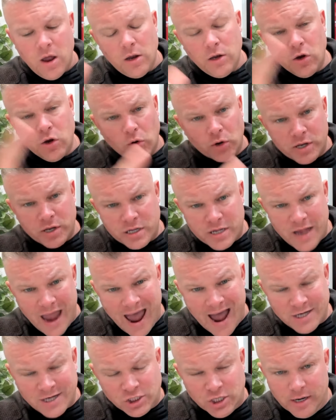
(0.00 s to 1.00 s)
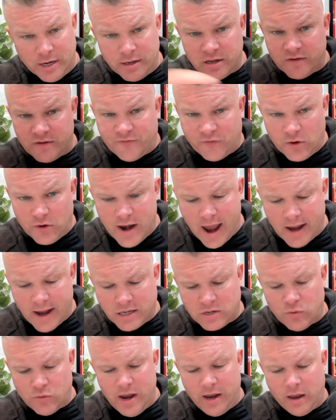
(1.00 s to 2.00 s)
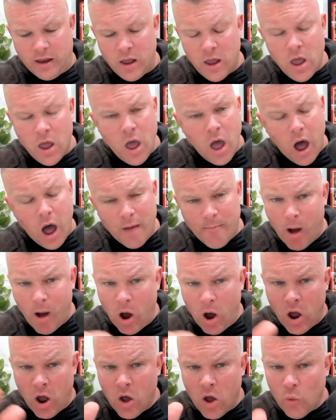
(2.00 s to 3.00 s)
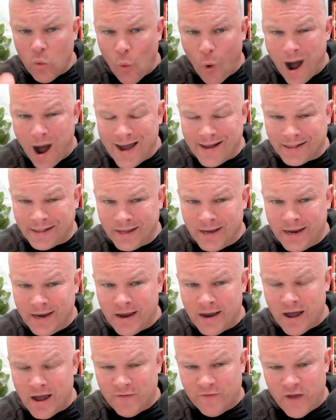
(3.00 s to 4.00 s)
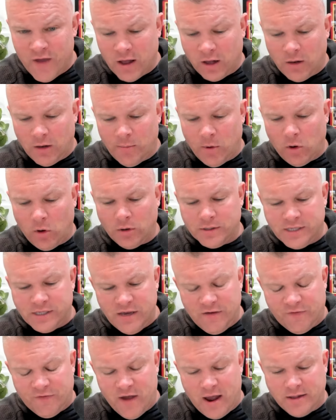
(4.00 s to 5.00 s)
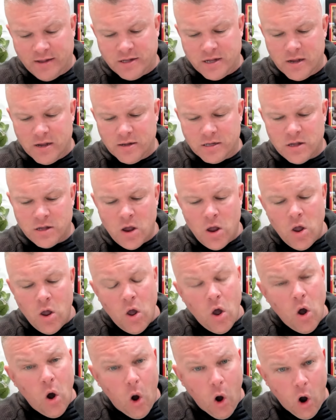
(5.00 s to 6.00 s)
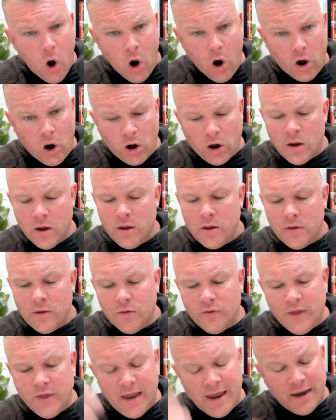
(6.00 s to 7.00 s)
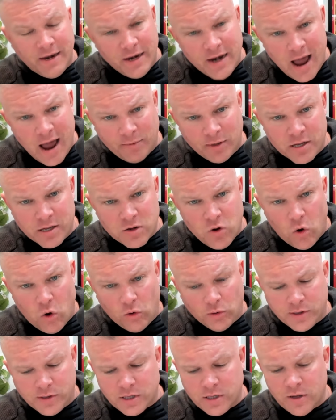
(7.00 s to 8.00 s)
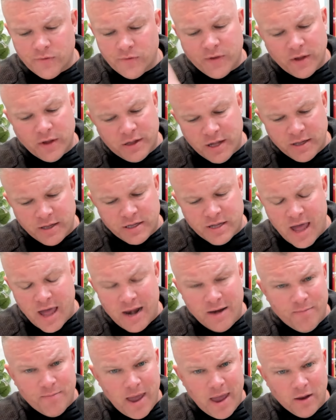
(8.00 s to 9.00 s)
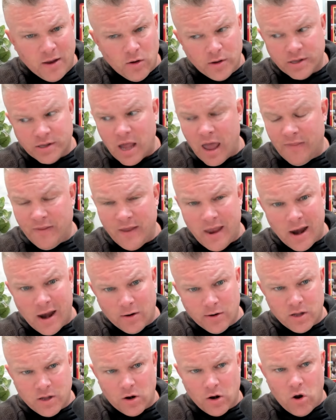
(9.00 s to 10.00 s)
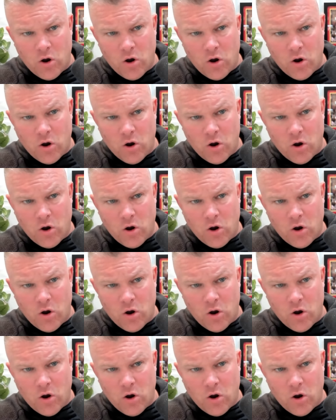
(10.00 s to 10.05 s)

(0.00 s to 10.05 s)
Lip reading: Your stashes for next week among widely available defenses are the Indianapolis Colts, the Cincinnati Bengals, and the Arizona